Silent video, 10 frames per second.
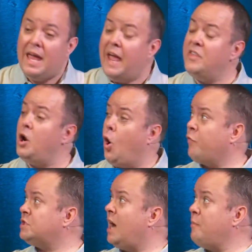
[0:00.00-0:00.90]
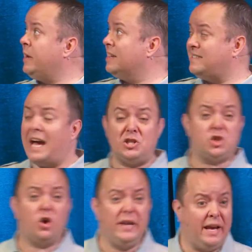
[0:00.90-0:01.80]
And then over time, because that
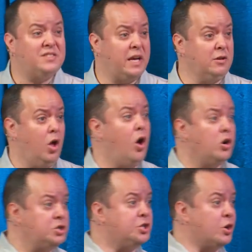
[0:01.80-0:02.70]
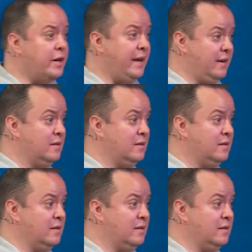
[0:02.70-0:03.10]
journey is a long journey,